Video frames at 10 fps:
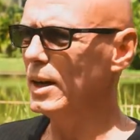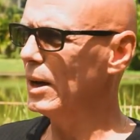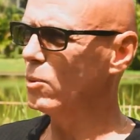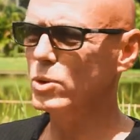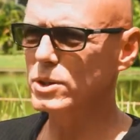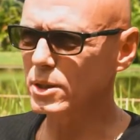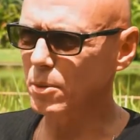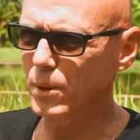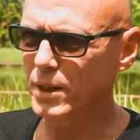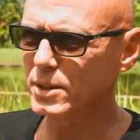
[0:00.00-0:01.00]
Was it a
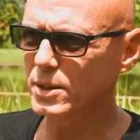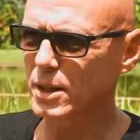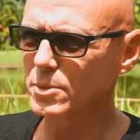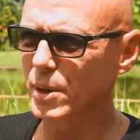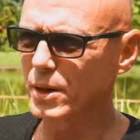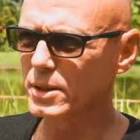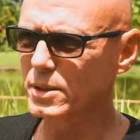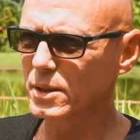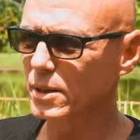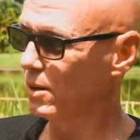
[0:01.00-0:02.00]
pleasant experience?
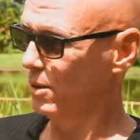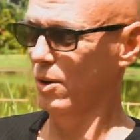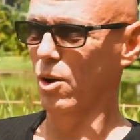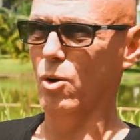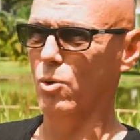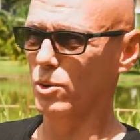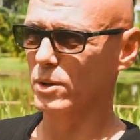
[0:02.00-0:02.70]
No.